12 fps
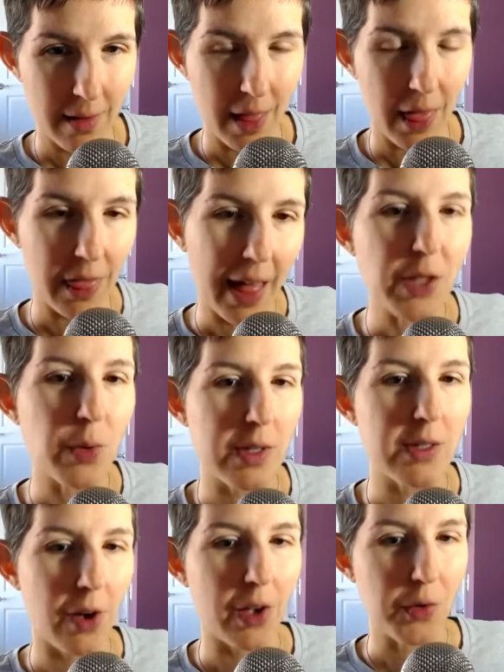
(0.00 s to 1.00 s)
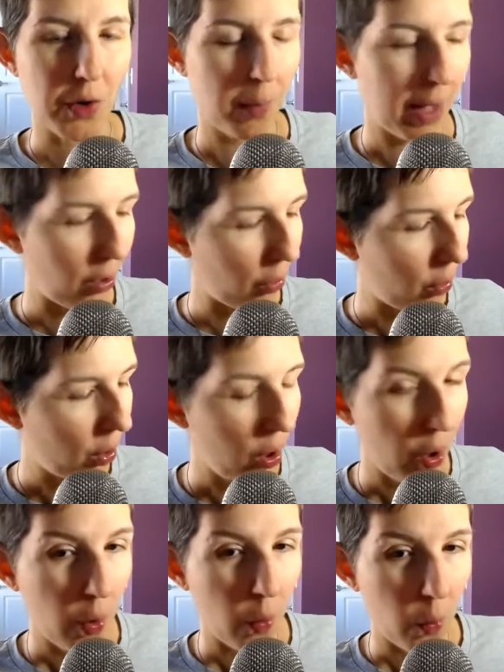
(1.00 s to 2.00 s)
That's what these calls are about.
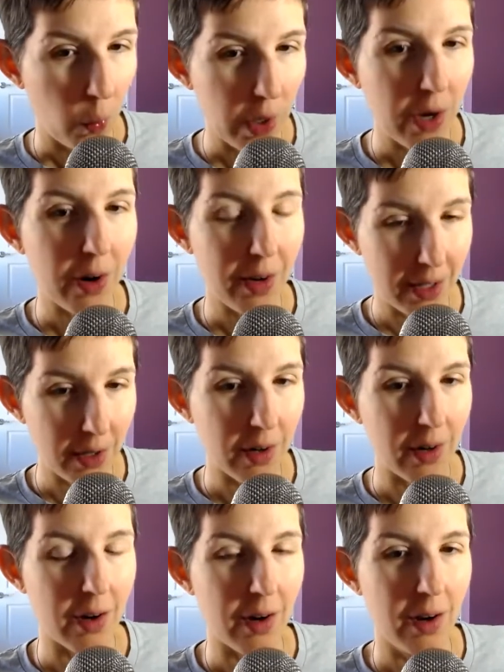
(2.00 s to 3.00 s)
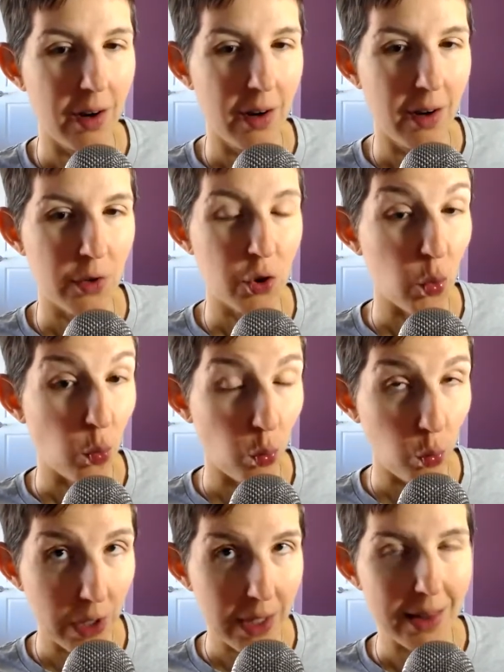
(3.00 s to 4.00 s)
We are here to
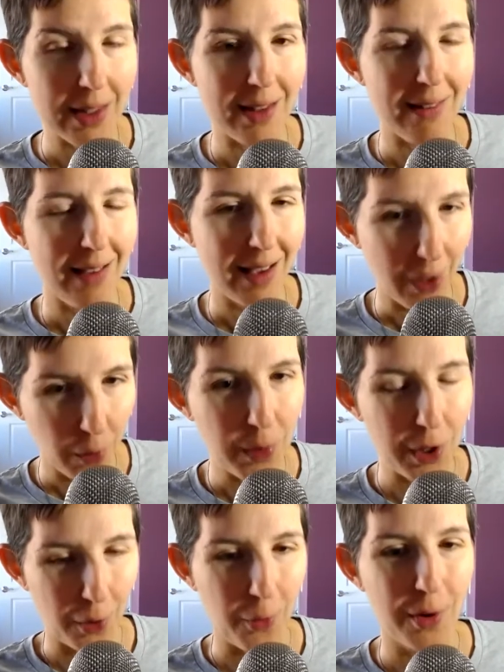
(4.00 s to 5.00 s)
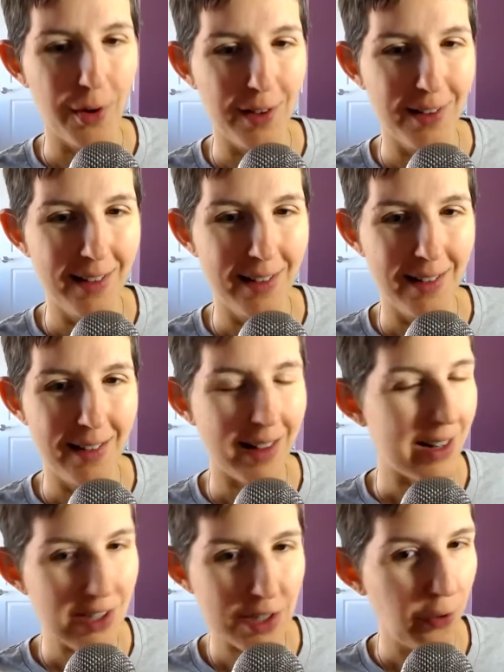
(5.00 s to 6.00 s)
really help you, not
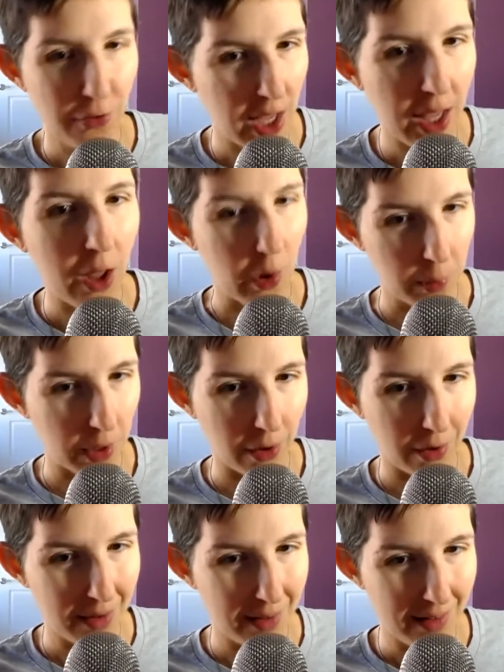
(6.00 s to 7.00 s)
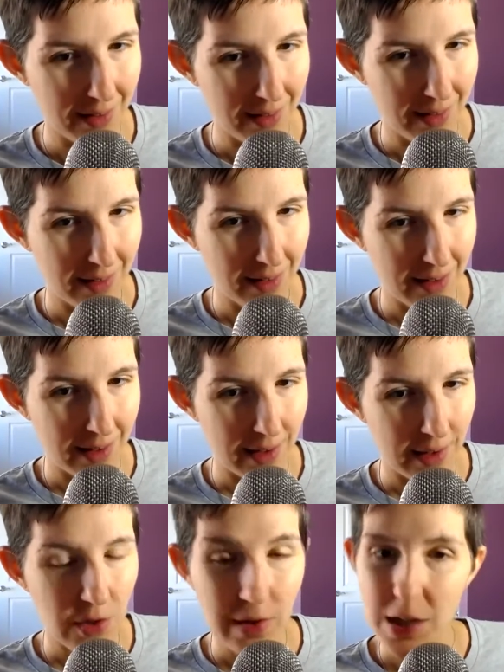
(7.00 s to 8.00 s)
just to fake help you.
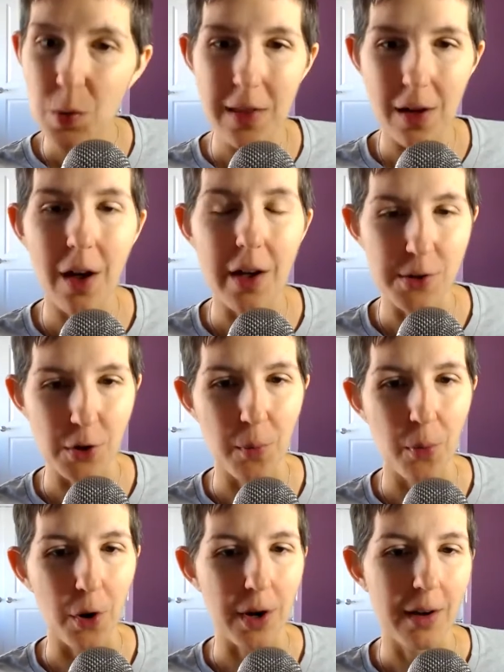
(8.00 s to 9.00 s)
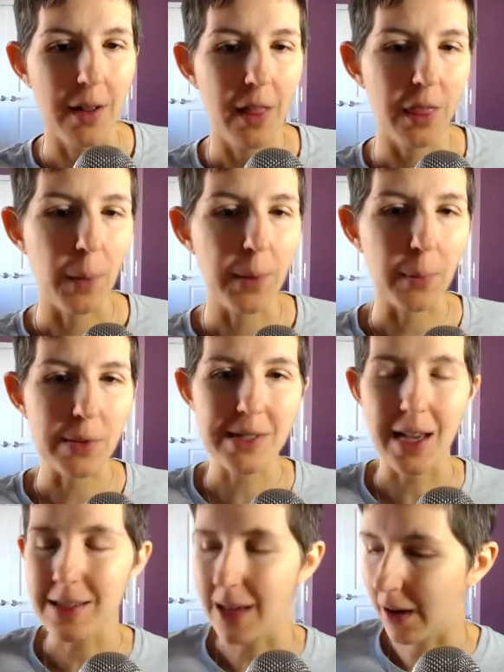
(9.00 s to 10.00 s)
So that's why the calls are important.
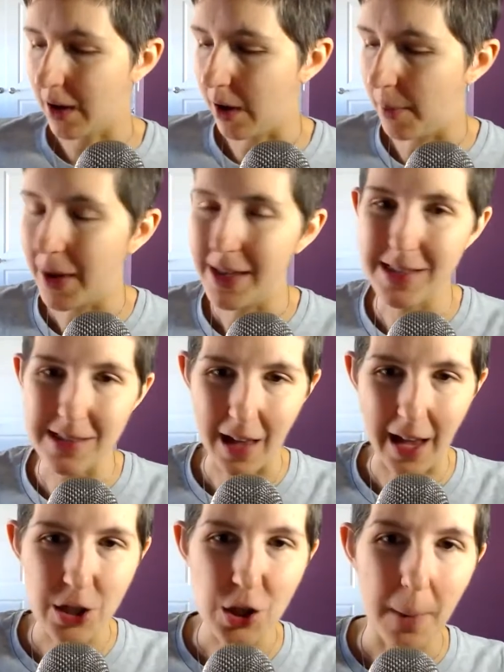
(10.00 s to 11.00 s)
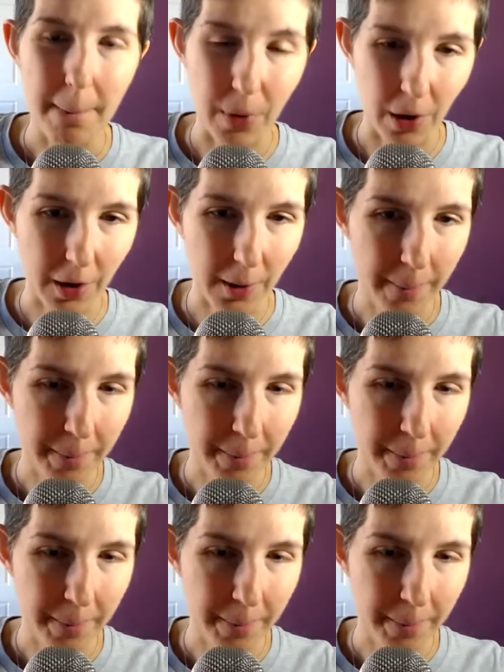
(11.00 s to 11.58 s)
thepeoplestack.com/book.